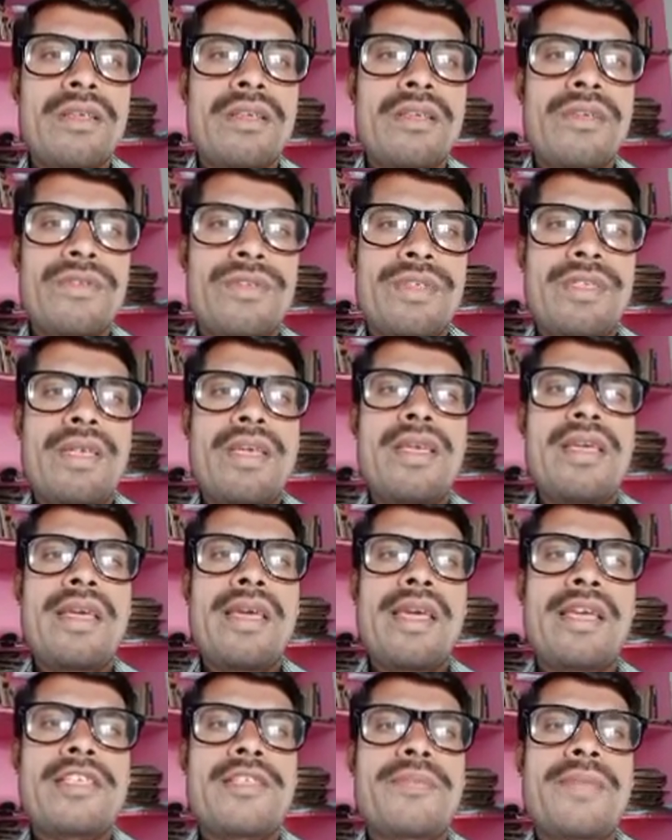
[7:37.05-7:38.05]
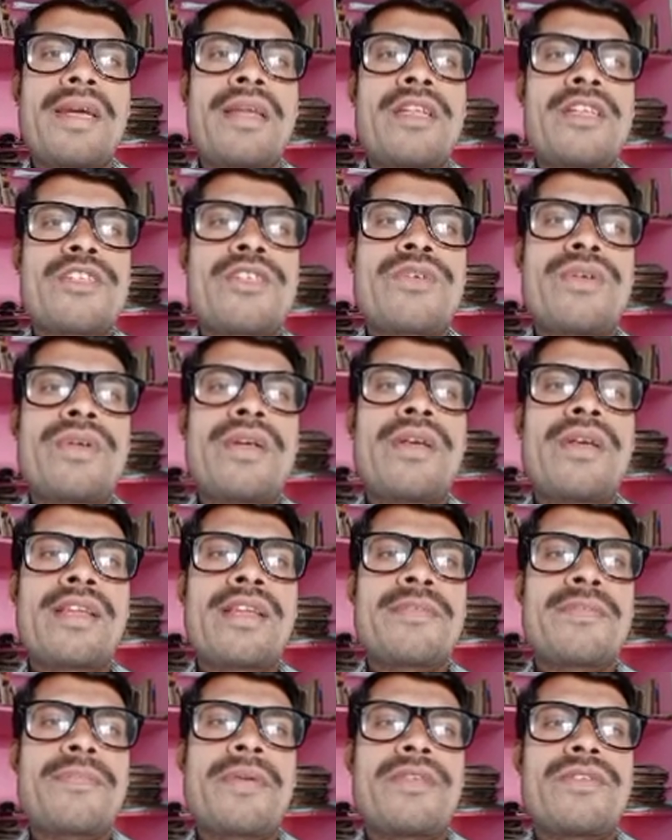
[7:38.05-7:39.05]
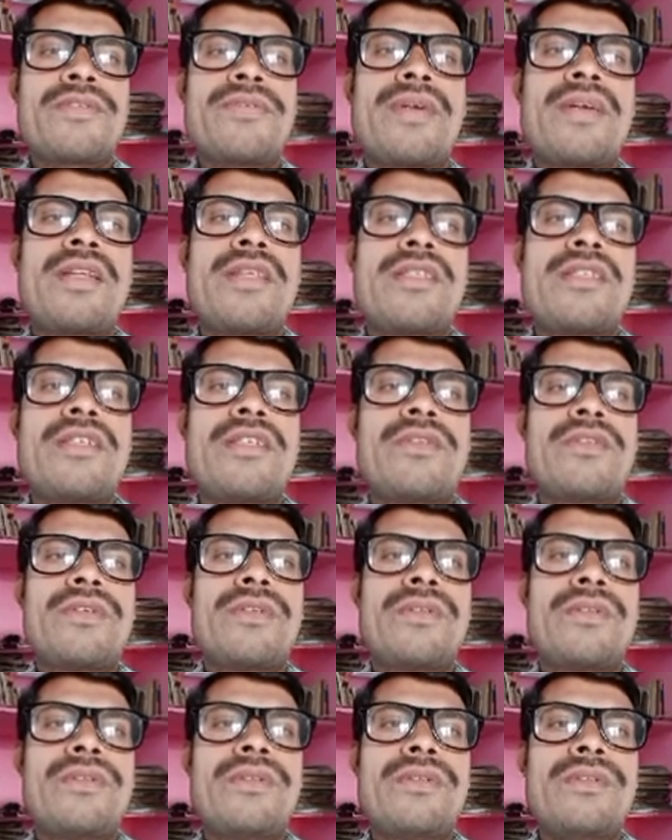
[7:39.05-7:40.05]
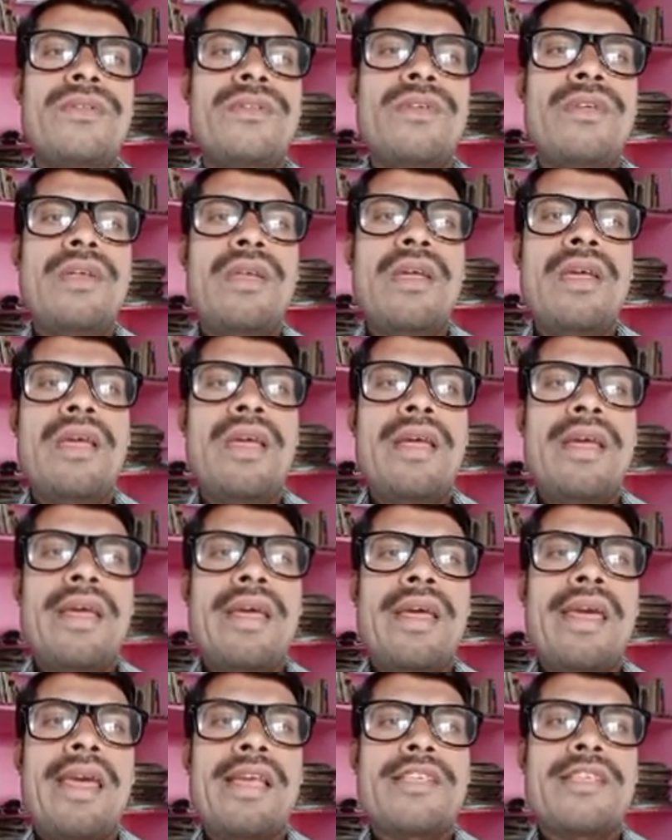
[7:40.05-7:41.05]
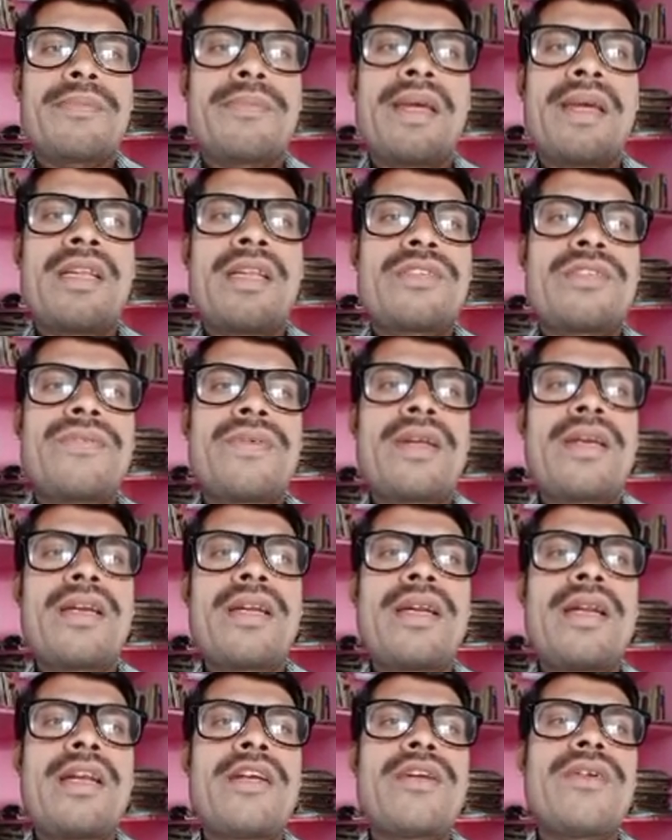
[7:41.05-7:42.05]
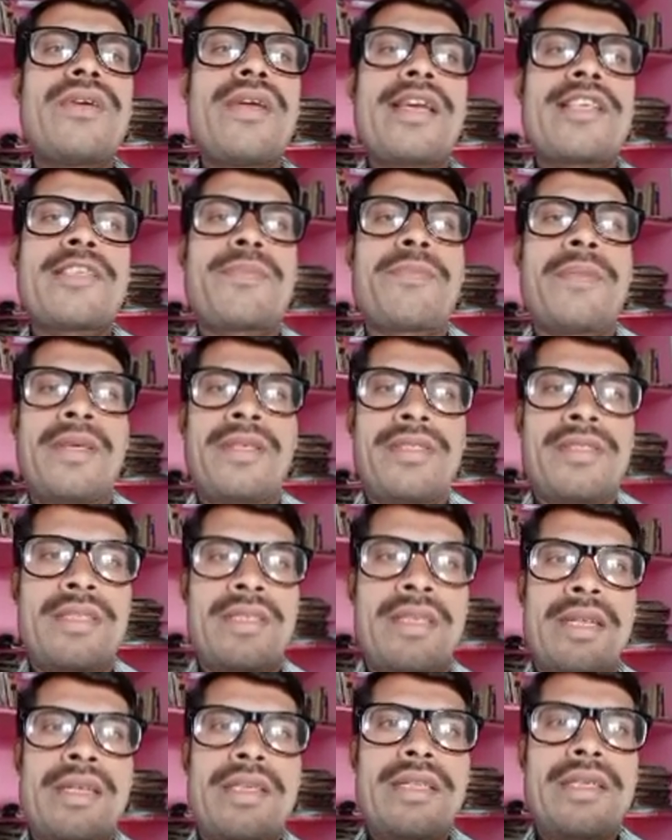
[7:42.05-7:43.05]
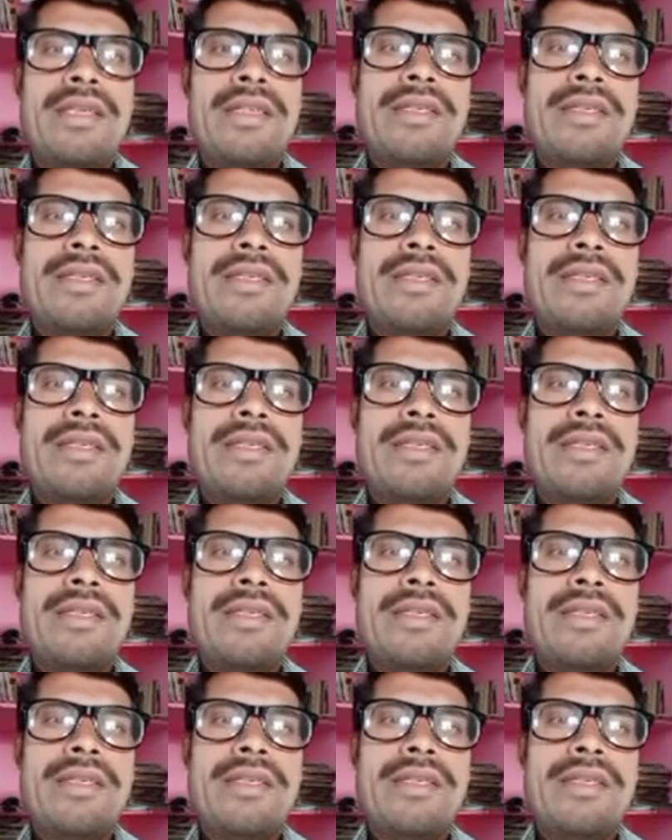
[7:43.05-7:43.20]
You see x minus 2 into x plus 1 is equal to x minus 1 into x plus 3.